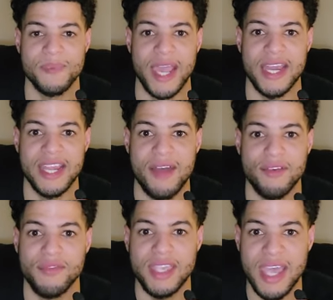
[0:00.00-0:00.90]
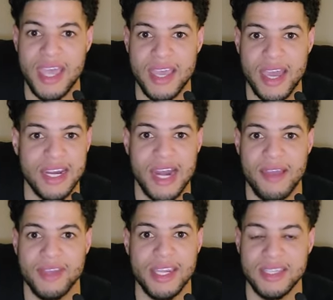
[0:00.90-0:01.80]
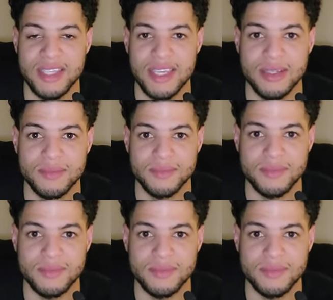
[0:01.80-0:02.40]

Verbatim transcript: I didn't have a VA, I didn't have anything.